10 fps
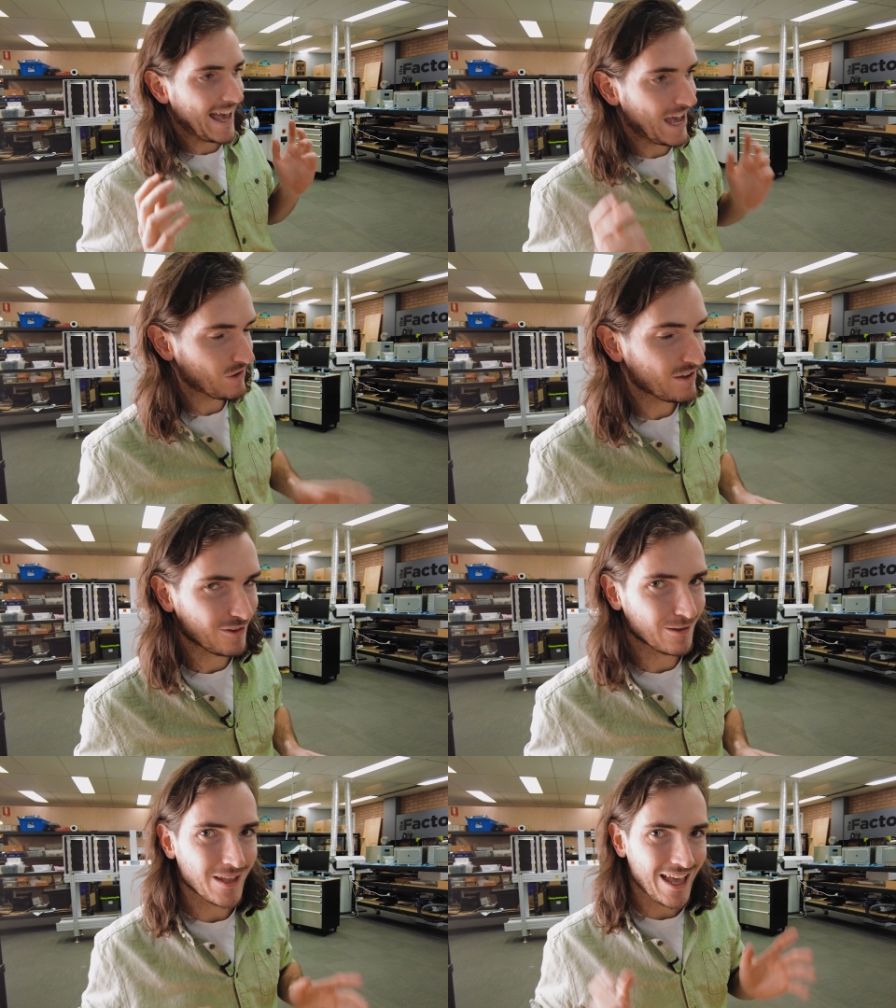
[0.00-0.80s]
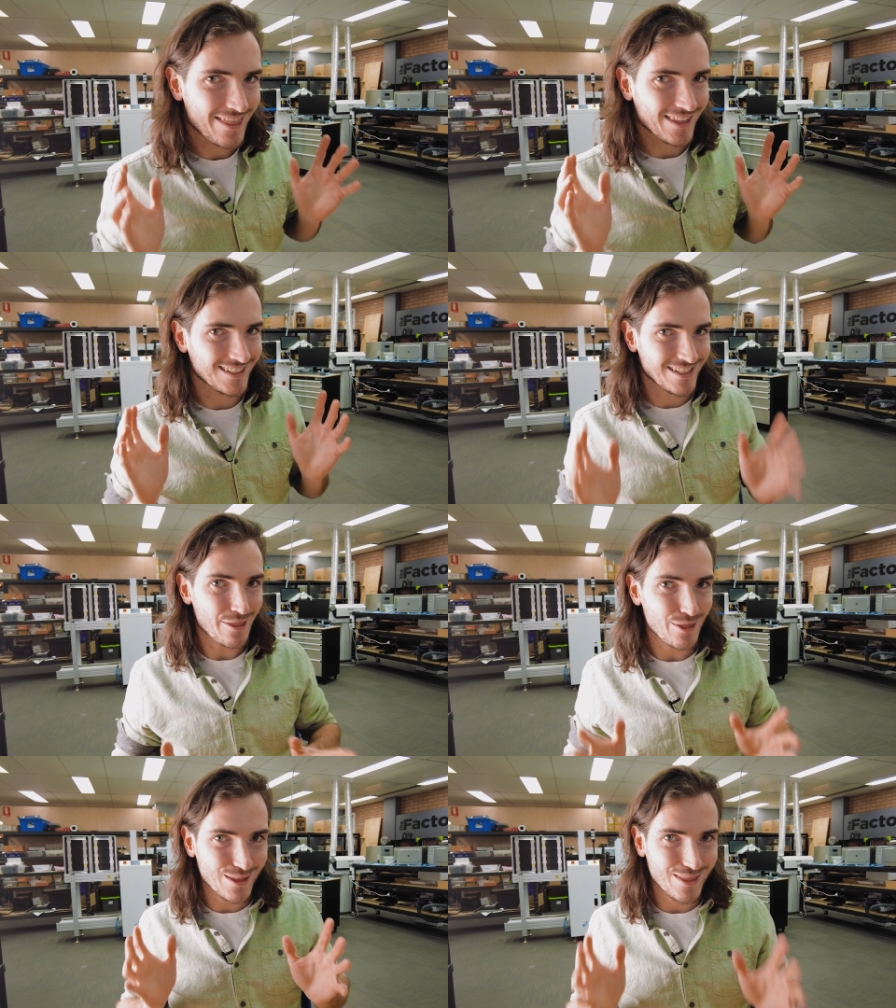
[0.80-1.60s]
However, there's
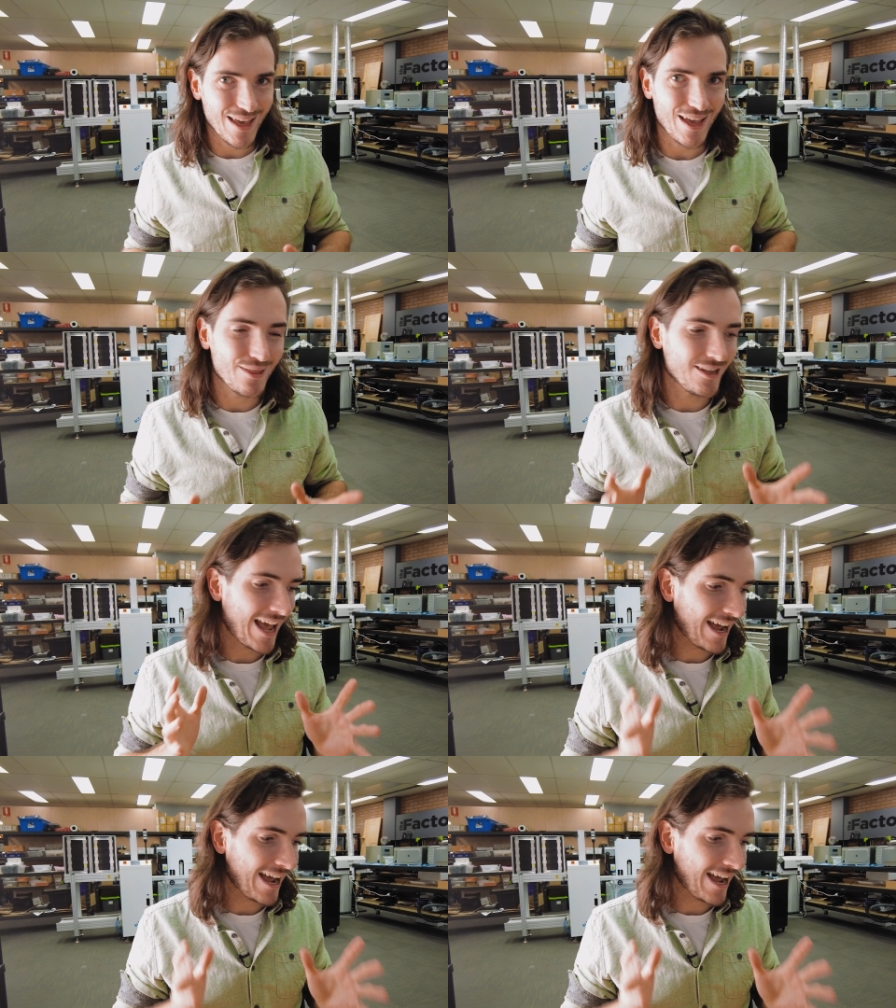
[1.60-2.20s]
nothing there that